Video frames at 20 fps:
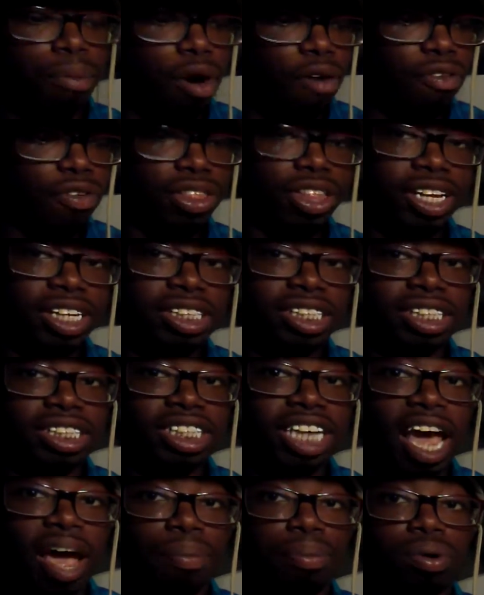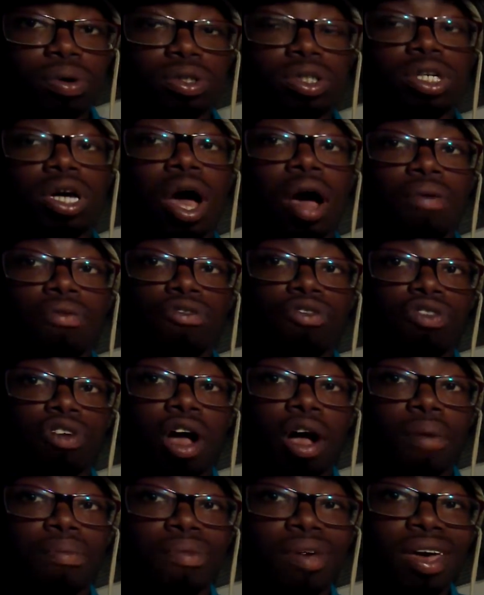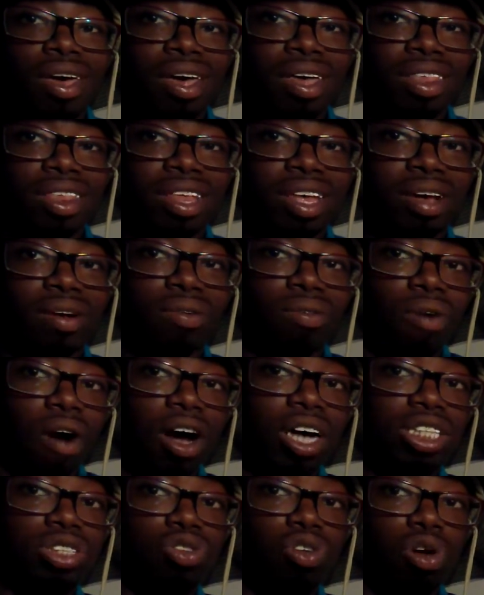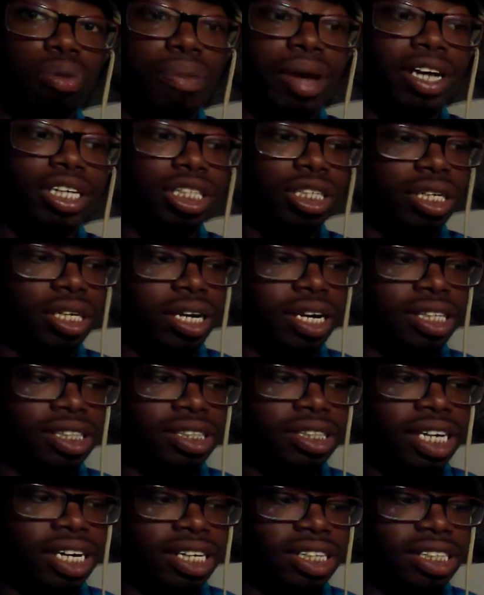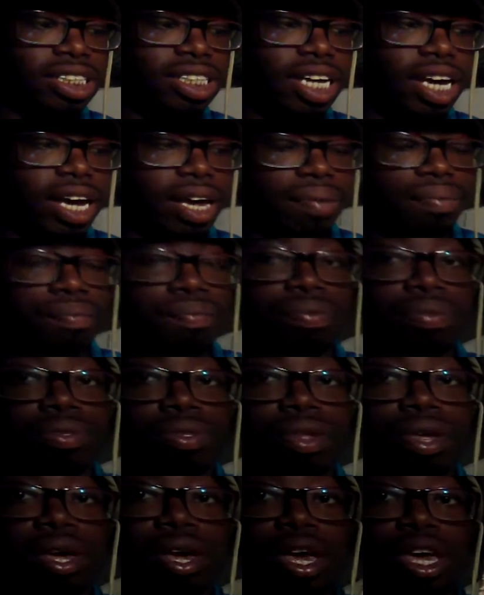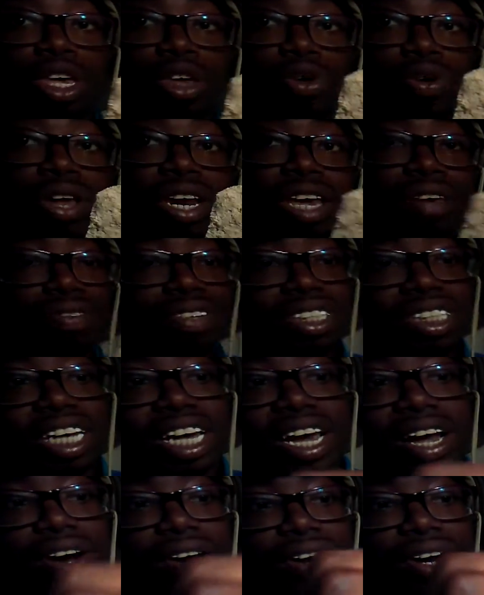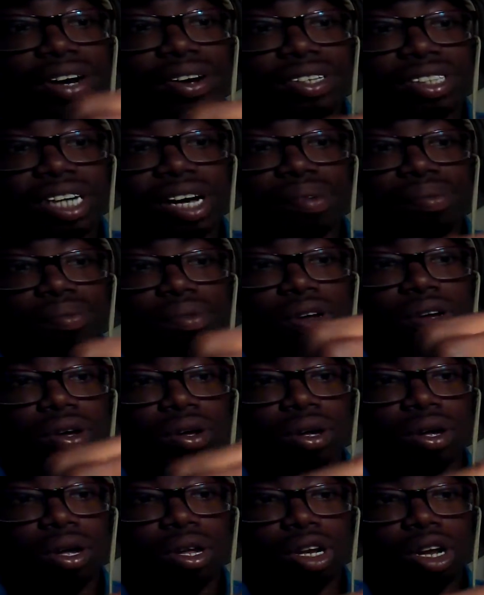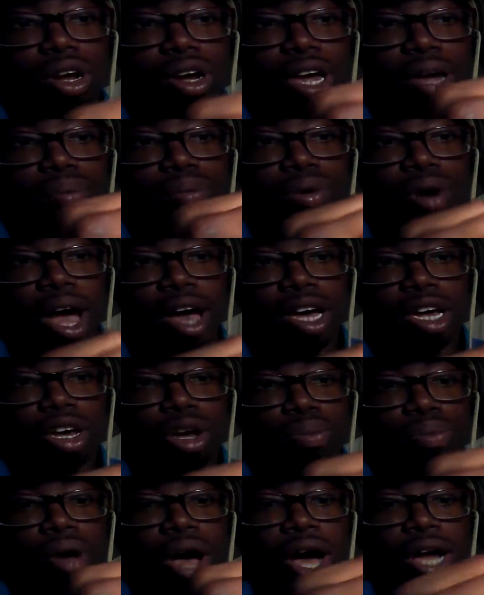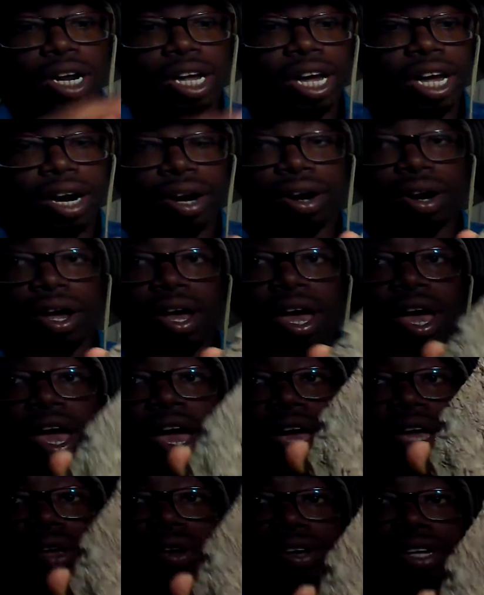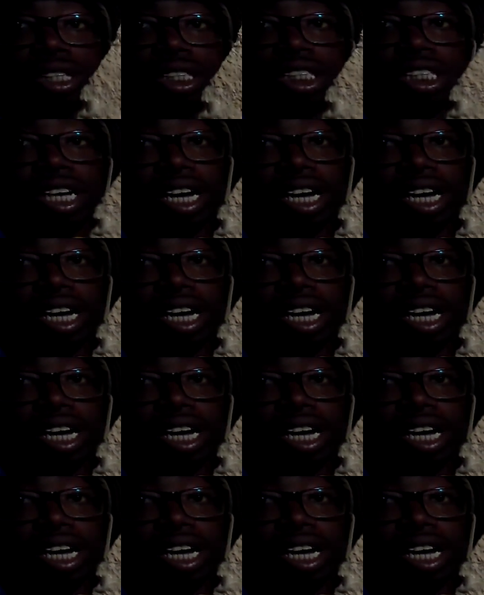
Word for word: Both of these examples come from the Ross Formation in Tennessee. You can even see here, here's a good looking brachiopod here. And you can